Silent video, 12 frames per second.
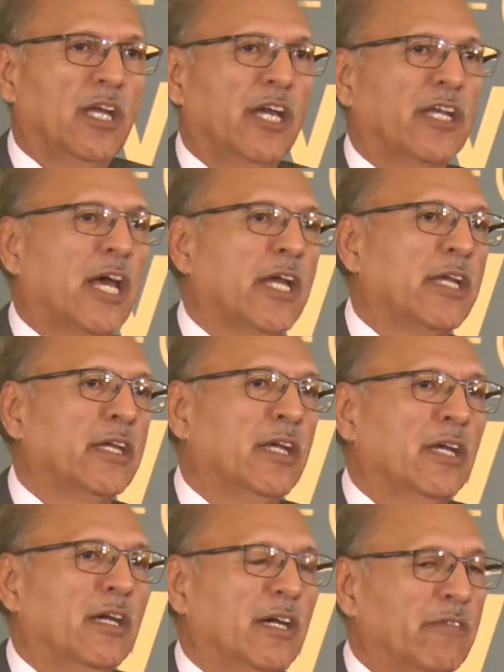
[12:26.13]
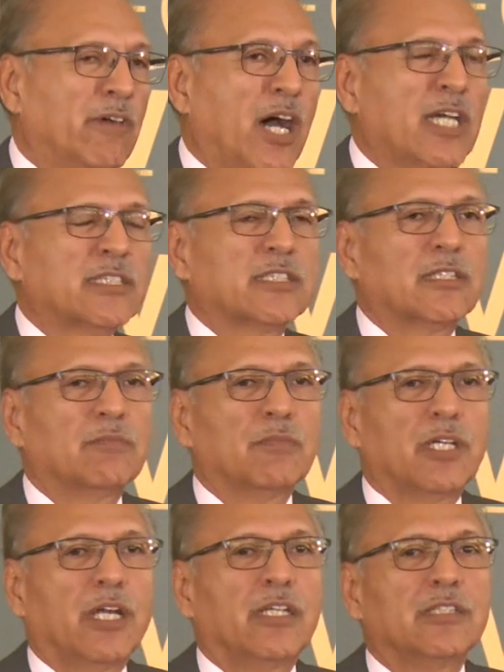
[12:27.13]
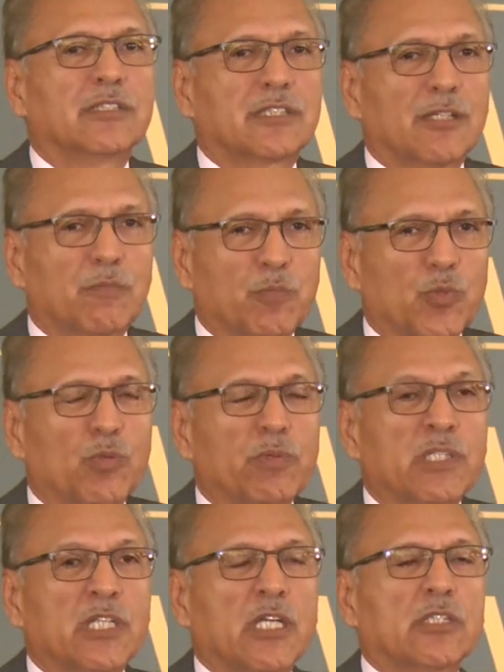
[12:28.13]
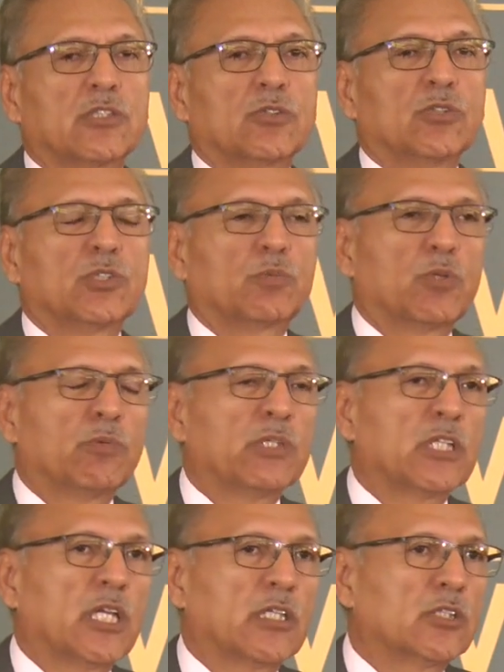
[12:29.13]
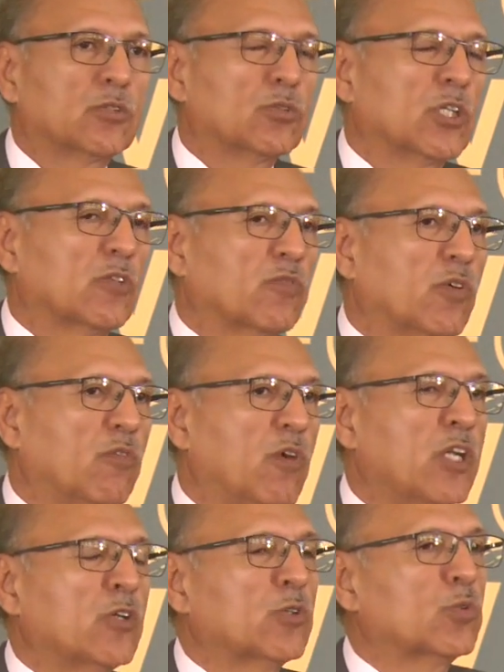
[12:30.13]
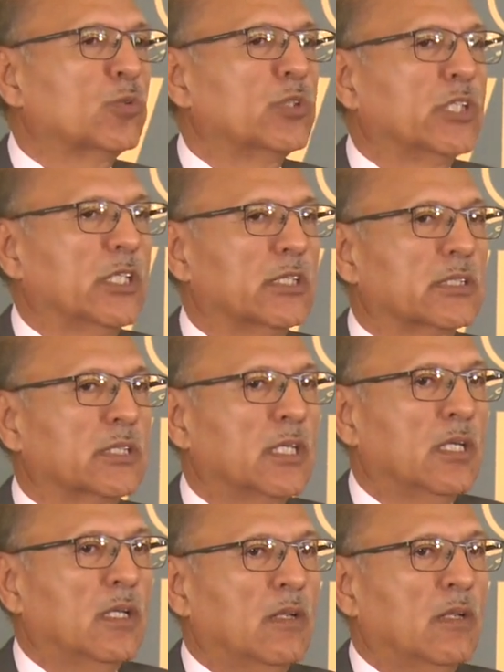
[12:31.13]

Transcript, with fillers: And I have asked him, and he's still probing that issue, he's probing that issue that for one or two years,